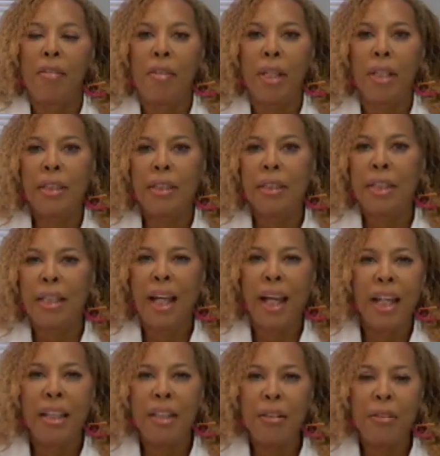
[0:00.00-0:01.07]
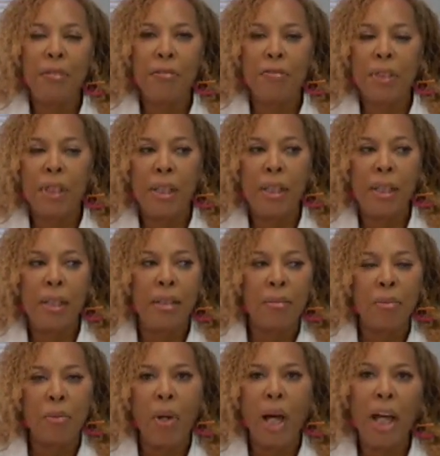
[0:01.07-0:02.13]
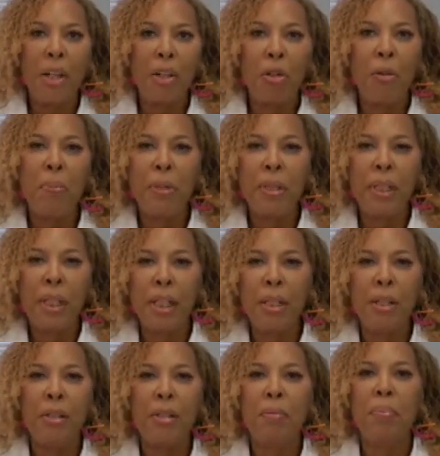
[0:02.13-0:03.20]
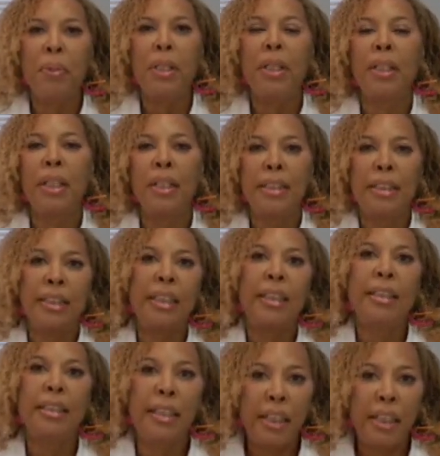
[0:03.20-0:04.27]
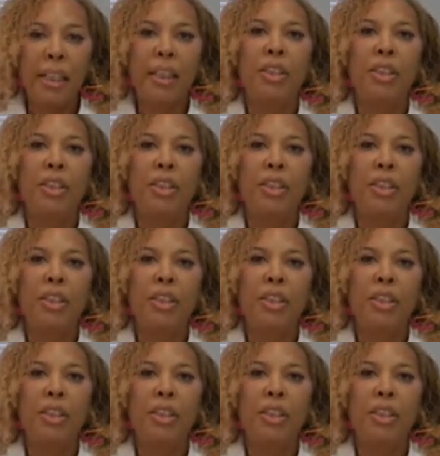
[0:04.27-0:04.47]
it's kind of wide open here. But in D.C.